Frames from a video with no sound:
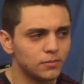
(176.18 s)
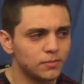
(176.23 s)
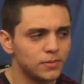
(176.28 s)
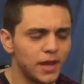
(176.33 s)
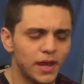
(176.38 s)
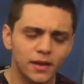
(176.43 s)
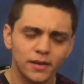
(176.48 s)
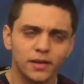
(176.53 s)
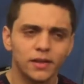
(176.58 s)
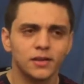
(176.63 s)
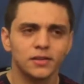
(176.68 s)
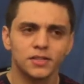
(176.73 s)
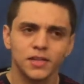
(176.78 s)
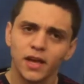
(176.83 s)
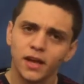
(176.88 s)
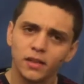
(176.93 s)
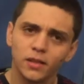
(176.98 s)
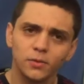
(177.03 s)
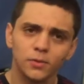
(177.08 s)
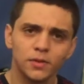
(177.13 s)
not get
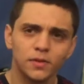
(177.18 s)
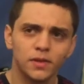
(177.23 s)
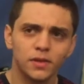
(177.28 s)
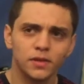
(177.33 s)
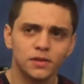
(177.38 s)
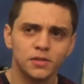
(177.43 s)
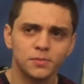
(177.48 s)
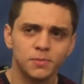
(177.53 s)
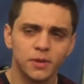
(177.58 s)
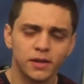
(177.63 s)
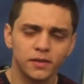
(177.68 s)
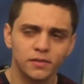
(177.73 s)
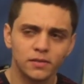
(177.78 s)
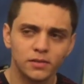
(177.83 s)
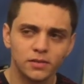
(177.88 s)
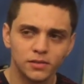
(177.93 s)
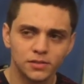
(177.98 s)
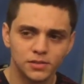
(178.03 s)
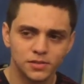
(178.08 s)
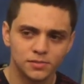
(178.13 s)
exactly what they
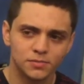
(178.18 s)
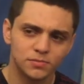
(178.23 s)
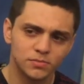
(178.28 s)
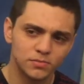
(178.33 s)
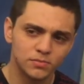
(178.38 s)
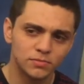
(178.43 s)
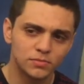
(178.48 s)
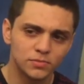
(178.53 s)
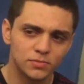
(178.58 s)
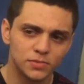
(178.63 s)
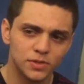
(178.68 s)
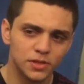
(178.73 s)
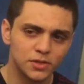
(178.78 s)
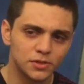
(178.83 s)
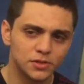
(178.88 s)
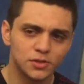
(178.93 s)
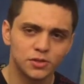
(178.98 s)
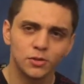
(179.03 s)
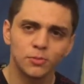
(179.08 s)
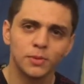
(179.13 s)
expected, because
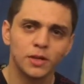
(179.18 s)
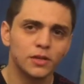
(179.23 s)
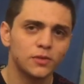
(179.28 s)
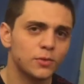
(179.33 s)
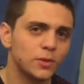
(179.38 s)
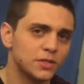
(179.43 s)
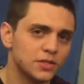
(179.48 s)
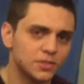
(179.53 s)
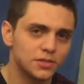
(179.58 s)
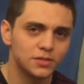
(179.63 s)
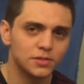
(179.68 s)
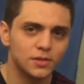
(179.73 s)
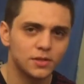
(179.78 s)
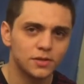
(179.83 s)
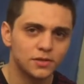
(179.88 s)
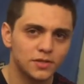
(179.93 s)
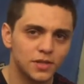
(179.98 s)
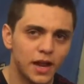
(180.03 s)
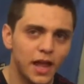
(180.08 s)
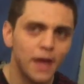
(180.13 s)
there's so many twists and
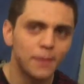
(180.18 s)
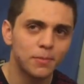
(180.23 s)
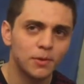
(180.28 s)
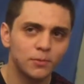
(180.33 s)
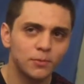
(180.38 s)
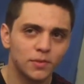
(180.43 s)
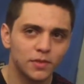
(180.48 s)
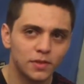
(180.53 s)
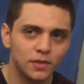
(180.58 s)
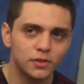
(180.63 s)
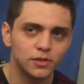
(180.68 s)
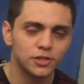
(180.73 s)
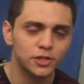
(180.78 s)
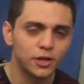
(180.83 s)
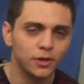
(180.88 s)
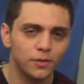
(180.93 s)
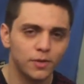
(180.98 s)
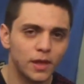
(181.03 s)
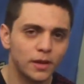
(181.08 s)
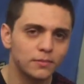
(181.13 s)
turns that happen within the
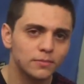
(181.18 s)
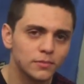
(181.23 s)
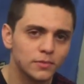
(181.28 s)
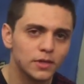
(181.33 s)
show that